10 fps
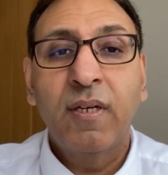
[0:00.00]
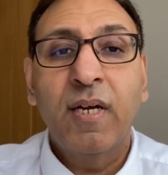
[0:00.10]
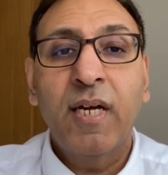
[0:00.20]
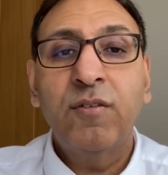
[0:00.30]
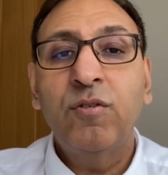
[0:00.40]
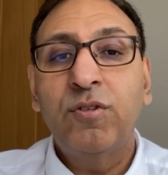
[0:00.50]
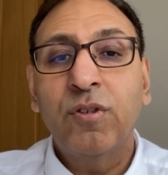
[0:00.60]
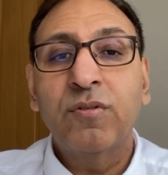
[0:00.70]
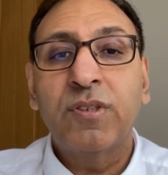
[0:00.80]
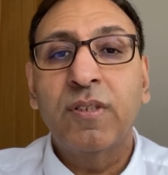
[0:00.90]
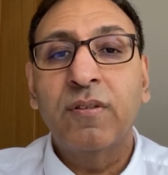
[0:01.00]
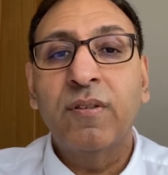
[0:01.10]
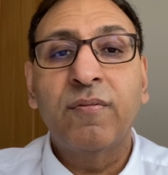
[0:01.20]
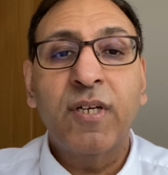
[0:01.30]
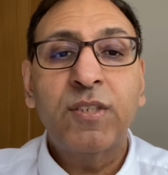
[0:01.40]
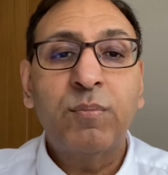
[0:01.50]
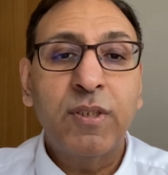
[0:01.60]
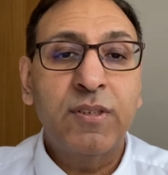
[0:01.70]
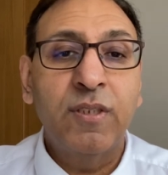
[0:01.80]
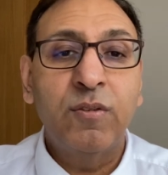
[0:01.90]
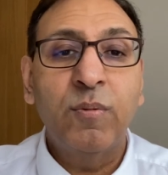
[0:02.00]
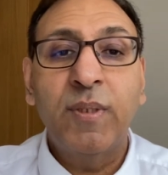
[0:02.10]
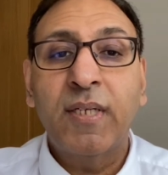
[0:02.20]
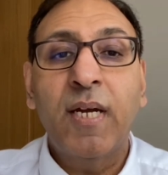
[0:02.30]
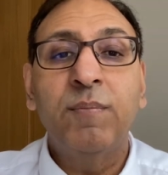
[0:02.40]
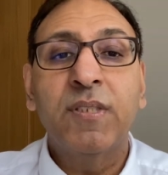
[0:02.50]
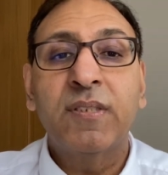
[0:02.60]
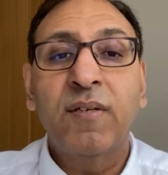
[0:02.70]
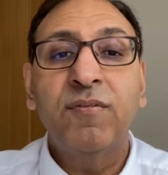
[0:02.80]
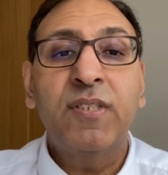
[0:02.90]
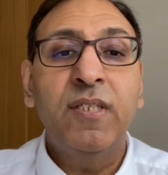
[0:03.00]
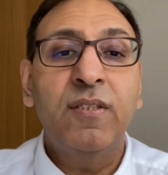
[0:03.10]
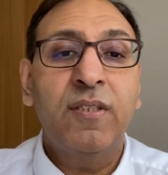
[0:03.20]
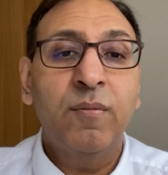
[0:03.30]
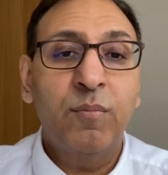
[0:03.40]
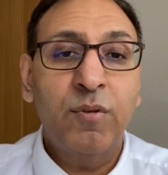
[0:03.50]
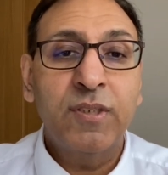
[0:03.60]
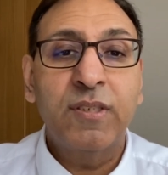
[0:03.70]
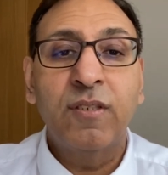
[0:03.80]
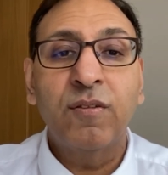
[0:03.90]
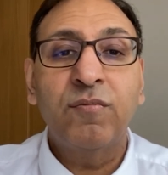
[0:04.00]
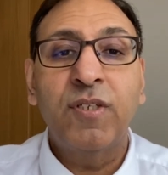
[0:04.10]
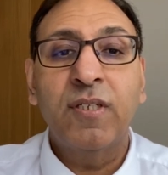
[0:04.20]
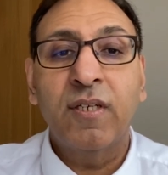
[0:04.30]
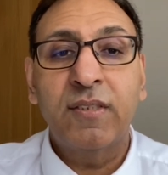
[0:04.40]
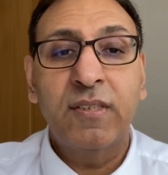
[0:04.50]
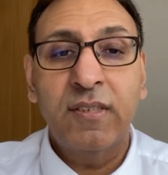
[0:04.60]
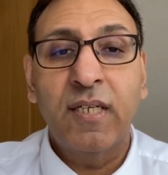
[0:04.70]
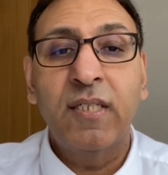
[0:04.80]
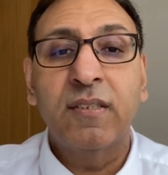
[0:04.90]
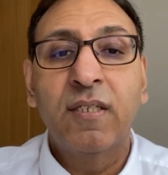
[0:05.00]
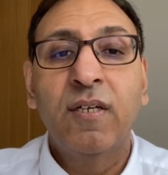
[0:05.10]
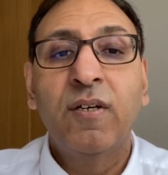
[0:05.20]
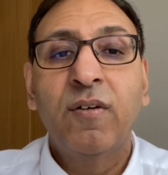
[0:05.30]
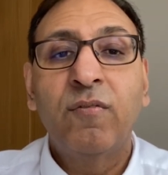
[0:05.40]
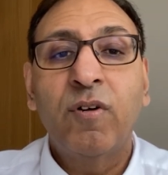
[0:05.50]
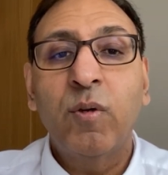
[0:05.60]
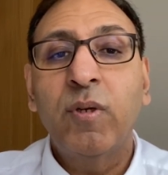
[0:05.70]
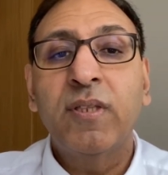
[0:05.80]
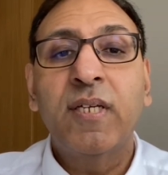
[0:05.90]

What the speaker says: Andrew Johnson, the Vice President who became the 17th President of the United States following the